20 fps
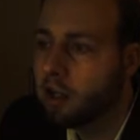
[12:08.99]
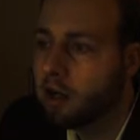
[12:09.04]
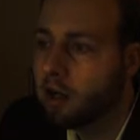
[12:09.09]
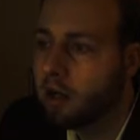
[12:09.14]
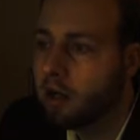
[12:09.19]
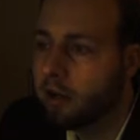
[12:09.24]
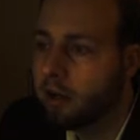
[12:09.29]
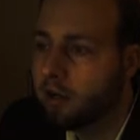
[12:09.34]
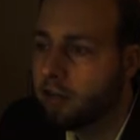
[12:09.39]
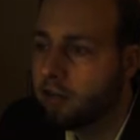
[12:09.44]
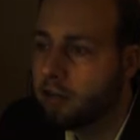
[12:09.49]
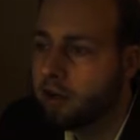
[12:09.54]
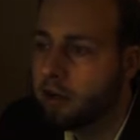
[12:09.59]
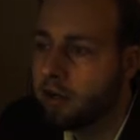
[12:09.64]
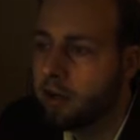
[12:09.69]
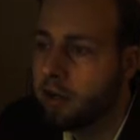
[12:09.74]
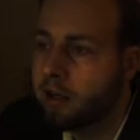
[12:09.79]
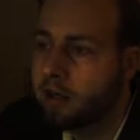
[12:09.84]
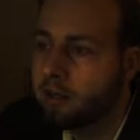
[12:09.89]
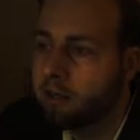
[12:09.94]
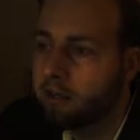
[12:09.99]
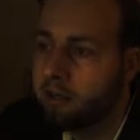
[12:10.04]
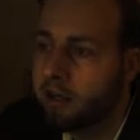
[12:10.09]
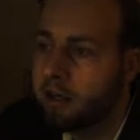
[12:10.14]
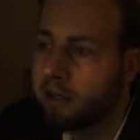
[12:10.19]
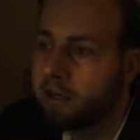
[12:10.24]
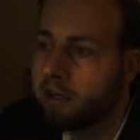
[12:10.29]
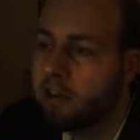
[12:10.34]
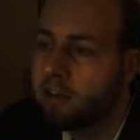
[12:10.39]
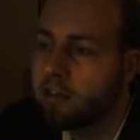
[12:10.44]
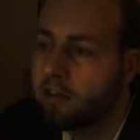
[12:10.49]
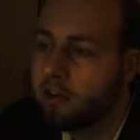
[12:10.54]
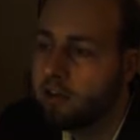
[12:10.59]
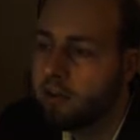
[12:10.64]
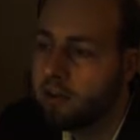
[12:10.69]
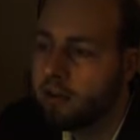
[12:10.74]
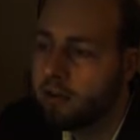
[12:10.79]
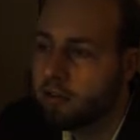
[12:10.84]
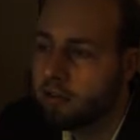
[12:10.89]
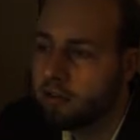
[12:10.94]
eyes in flinty
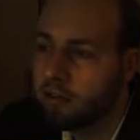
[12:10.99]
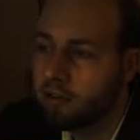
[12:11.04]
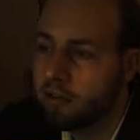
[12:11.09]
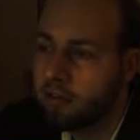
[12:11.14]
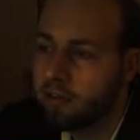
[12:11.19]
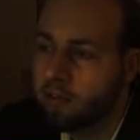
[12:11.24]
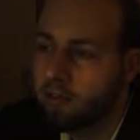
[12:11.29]
sockets.